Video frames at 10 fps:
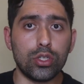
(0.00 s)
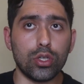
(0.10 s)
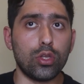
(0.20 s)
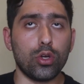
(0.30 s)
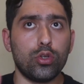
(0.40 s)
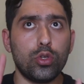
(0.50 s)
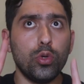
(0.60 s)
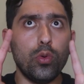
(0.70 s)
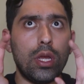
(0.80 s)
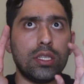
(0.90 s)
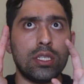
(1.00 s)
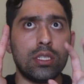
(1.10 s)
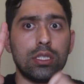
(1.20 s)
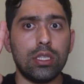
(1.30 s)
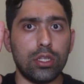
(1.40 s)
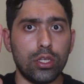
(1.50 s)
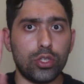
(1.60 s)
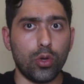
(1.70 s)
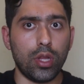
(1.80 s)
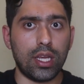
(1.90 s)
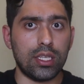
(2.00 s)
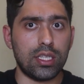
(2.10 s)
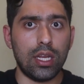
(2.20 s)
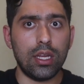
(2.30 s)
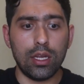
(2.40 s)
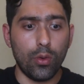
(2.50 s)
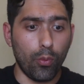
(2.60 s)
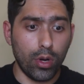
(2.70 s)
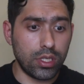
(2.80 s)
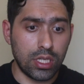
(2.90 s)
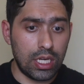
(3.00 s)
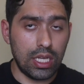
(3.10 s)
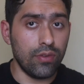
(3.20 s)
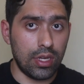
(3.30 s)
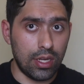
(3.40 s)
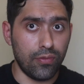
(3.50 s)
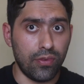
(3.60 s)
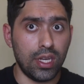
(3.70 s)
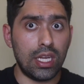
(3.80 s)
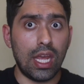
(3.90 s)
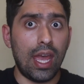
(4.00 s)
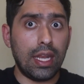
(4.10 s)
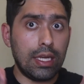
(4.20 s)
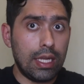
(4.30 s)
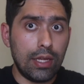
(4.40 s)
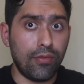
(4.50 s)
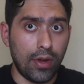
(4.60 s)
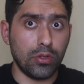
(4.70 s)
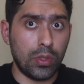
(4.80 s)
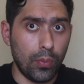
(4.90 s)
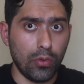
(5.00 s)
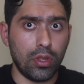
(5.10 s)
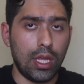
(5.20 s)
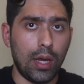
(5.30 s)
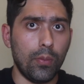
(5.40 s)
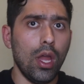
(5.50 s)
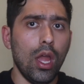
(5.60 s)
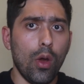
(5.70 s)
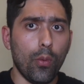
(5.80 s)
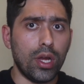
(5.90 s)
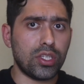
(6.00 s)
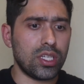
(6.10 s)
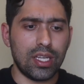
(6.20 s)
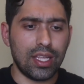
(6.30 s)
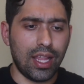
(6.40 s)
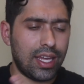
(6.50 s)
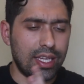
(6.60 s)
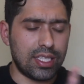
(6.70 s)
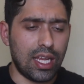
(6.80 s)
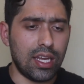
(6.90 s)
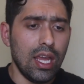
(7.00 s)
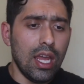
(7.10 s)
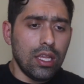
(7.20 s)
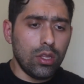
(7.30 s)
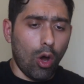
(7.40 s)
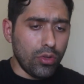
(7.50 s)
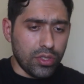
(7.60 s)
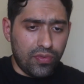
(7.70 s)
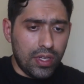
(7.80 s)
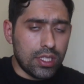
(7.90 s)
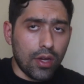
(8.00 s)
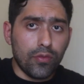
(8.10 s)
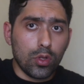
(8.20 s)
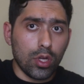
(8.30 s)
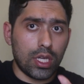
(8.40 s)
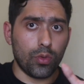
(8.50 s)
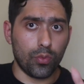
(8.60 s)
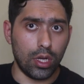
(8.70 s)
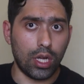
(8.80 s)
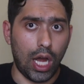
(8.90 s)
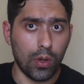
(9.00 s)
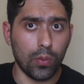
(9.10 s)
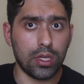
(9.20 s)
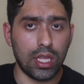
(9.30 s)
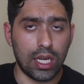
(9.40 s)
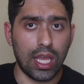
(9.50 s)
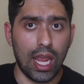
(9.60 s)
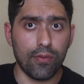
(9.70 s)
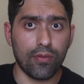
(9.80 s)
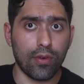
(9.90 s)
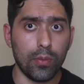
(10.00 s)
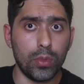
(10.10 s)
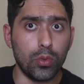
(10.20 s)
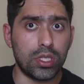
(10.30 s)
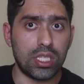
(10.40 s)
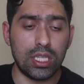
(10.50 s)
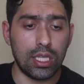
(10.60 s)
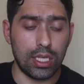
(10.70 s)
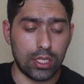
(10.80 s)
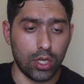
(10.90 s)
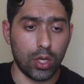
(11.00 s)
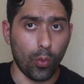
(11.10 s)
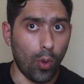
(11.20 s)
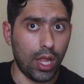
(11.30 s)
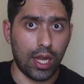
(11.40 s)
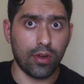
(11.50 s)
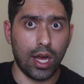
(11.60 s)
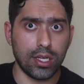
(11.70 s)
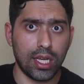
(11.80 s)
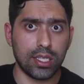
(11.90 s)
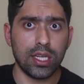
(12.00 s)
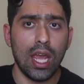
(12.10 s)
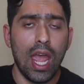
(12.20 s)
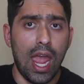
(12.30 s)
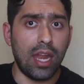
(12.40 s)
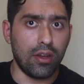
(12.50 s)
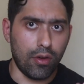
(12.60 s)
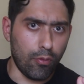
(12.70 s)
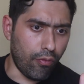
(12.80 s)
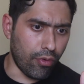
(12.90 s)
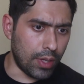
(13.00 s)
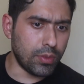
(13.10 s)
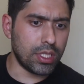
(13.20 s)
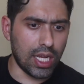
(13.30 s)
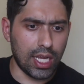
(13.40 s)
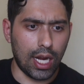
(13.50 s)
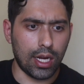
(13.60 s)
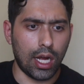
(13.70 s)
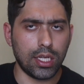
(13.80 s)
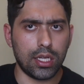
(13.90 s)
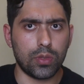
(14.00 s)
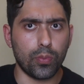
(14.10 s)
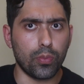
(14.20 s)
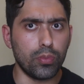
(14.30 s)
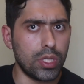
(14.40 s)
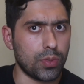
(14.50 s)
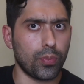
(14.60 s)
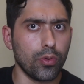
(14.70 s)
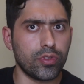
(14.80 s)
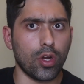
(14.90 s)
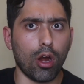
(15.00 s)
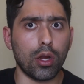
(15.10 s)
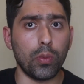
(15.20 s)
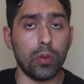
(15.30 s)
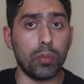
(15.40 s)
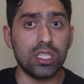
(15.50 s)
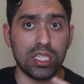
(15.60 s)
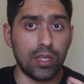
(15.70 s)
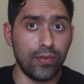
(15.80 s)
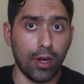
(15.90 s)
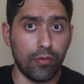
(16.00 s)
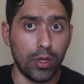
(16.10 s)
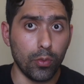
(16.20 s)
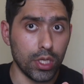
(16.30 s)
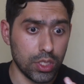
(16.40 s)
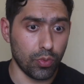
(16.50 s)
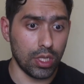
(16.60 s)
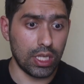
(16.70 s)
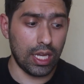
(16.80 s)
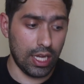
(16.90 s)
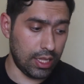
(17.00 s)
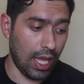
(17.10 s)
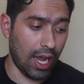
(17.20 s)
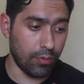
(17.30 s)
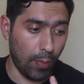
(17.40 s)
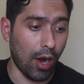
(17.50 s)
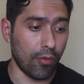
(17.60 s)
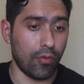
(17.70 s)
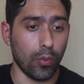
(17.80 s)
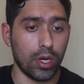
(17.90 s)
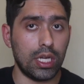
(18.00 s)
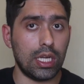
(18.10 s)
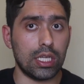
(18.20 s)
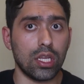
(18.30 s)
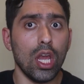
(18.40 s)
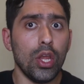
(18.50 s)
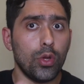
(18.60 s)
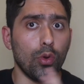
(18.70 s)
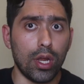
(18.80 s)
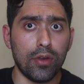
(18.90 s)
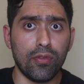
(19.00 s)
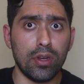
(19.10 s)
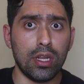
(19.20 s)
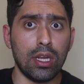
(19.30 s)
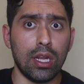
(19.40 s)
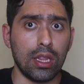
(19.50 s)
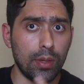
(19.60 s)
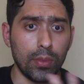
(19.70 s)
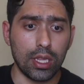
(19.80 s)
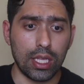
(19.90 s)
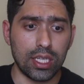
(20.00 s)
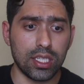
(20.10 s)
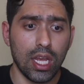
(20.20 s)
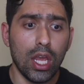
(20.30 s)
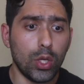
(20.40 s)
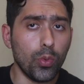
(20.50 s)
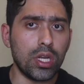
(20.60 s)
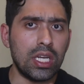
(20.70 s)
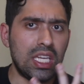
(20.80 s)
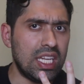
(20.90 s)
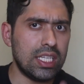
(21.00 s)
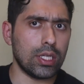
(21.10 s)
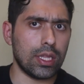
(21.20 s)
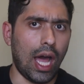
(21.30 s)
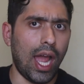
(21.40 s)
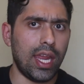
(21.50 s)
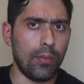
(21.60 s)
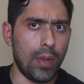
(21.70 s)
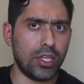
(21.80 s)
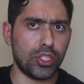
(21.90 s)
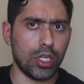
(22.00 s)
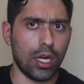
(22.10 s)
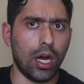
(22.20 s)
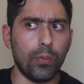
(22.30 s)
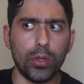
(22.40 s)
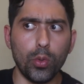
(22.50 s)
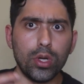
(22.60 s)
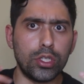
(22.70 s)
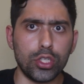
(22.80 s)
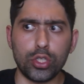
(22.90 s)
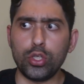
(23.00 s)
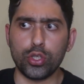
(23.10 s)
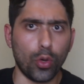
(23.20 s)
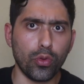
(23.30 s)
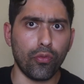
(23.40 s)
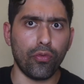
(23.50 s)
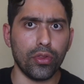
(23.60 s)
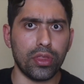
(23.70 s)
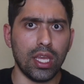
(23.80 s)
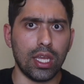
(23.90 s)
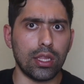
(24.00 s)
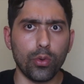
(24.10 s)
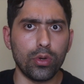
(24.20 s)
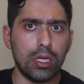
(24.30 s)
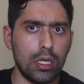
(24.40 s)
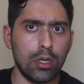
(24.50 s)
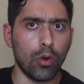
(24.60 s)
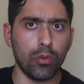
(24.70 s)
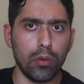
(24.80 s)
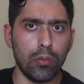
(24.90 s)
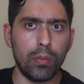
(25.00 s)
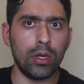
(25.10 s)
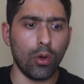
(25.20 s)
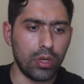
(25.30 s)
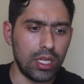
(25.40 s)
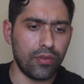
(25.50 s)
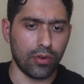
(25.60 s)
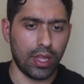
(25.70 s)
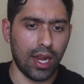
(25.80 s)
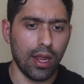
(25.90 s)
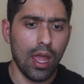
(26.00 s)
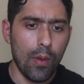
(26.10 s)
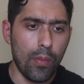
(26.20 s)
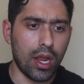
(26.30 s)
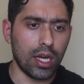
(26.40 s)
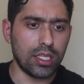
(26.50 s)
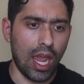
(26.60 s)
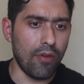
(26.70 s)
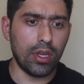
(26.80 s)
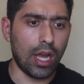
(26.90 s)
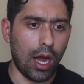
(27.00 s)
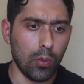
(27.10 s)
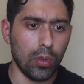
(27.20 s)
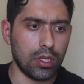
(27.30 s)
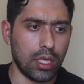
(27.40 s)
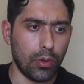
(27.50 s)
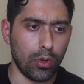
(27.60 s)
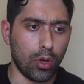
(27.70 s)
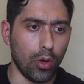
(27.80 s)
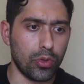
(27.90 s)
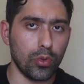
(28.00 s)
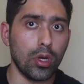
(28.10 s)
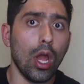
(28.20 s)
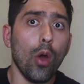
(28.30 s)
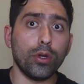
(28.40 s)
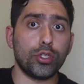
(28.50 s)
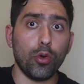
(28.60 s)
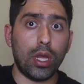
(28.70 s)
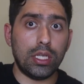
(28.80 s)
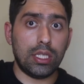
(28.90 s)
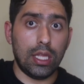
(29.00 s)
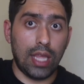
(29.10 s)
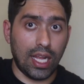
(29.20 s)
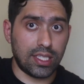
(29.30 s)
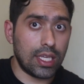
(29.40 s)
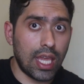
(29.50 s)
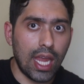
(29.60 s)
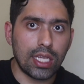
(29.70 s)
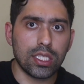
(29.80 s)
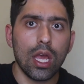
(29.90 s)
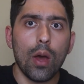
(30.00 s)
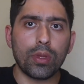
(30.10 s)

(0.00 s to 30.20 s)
There are two instances that they showed, like I said, wasn't even infinite, and he failed in both of them, which, like I said, all those feats, if you look at the real comic book that it came from, you would see that they took it well out of context, and for them to take it out of context disproves their argument, because if he was really that powerful where he is, infinite and limitless, you wouldn't need to lie and make shit up. You would just show the full thing. There would be no need for that, because every comic book that would go through it would showcase that that's the case.